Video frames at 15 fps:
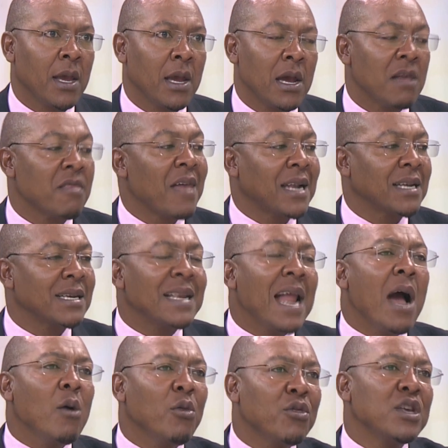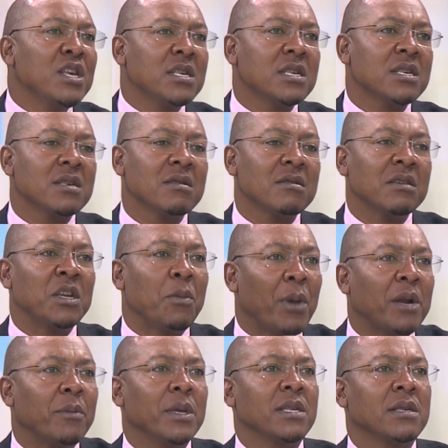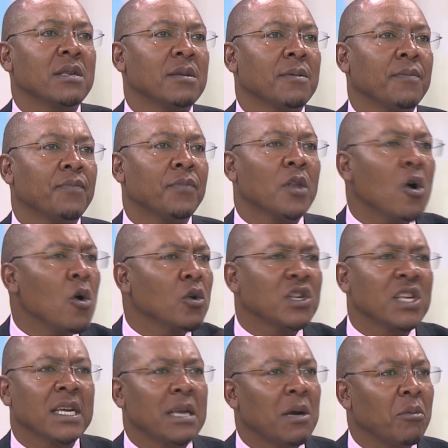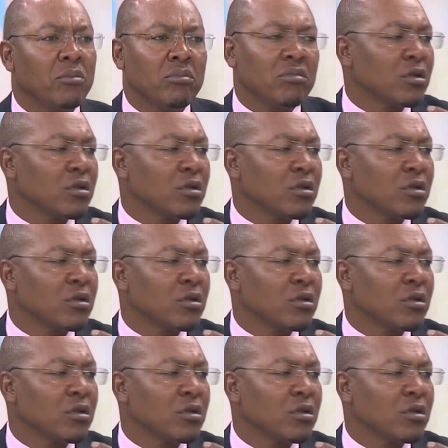that now these departments all set out,